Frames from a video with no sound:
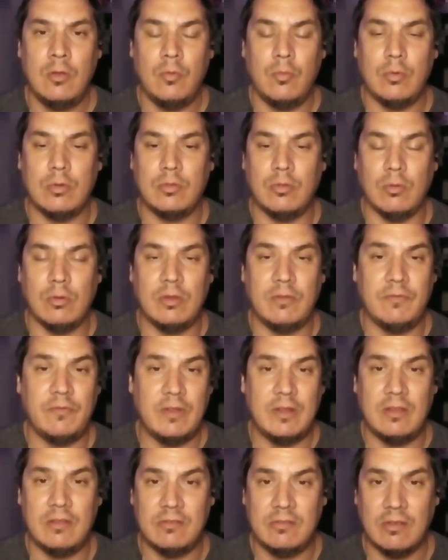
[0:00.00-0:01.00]
with only
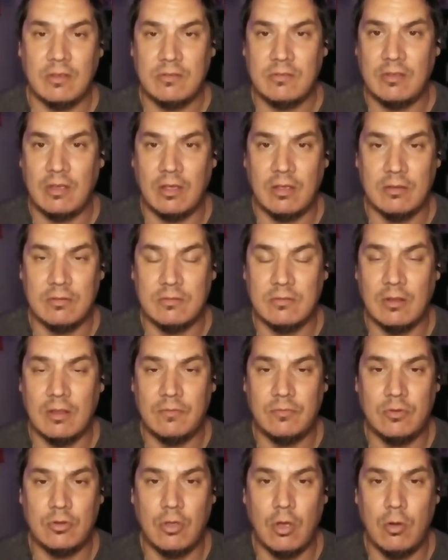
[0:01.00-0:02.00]
56 seconds
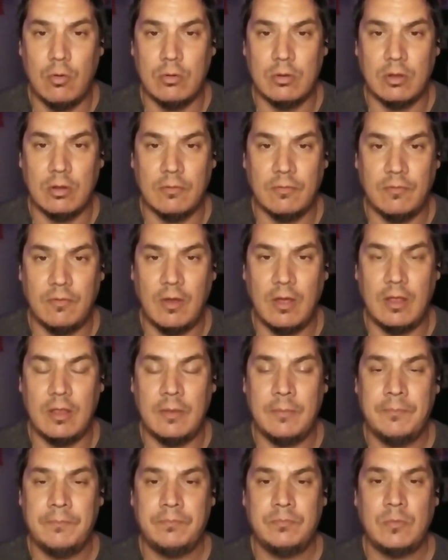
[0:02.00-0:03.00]
left to go in their fight